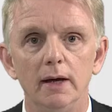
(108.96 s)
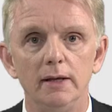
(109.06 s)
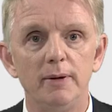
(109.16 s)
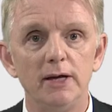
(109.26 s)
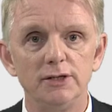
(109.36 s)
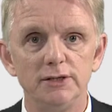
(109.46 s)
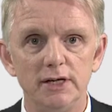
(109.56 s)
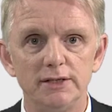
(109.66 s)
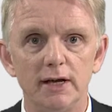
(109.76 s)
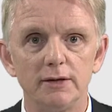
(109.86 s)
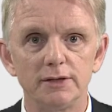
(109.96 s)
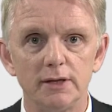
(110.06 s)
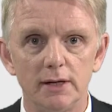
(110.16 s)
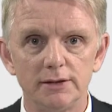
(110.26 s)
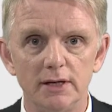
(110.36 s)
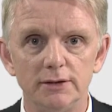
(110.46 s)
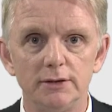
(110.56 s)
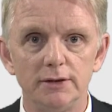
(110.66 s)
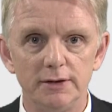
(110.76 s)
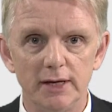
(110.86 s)
and the patient details are sent
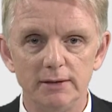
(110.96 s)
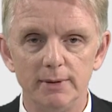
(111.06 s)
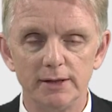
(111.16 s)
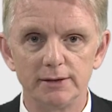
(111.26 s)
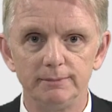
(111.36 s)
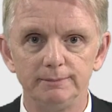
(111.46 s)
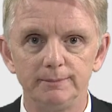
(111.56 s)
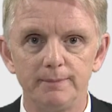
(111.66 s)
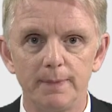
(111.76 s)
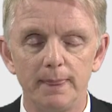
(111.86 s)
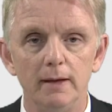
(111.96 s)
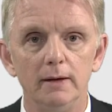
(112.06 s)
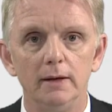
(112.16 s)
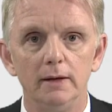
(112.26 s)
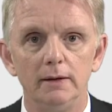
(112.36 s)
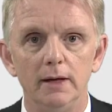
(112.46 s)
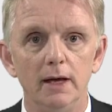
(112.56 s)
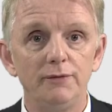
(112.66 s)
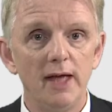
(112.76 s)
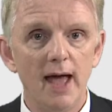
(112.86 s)
to the database. Now,
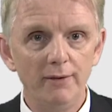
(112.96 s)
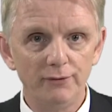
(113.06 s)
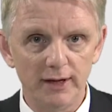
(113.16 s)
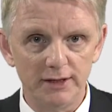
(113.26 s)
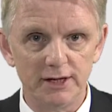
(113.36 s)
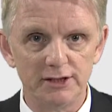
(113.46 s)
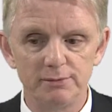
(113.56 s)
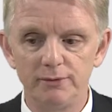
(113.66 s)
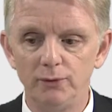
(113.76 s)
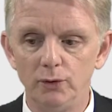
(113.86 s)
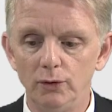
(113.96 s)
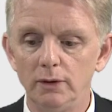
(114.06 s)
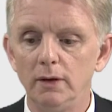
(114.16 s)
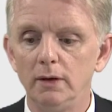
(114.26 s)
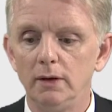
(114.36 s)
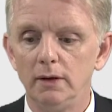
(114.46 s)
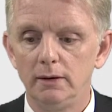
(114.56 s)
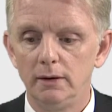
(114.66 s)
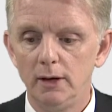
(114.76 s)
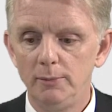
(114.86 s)
if they have had a test before,
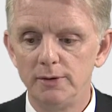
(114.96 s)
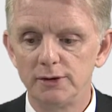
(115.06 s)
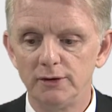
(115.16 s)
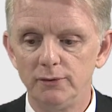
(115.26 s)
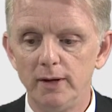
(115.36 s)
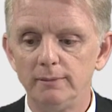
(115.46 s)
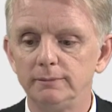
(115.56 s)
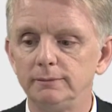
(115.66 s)
open the software